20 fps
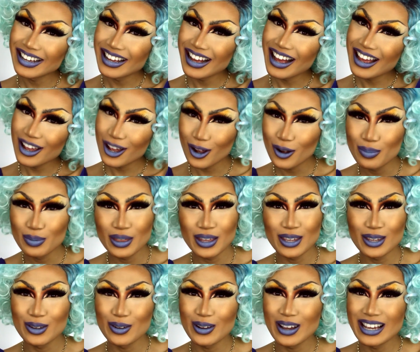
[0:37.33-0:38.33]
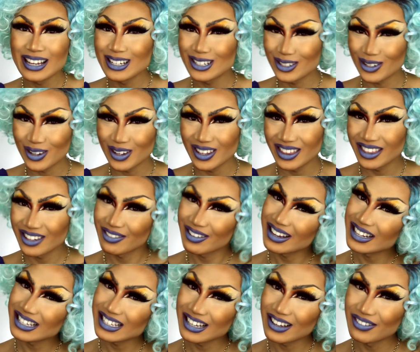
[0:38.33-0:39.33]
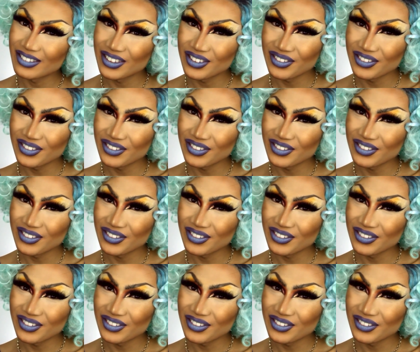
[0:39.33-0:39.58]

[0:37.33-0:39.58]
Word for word: I hope that you enjoy the rest of the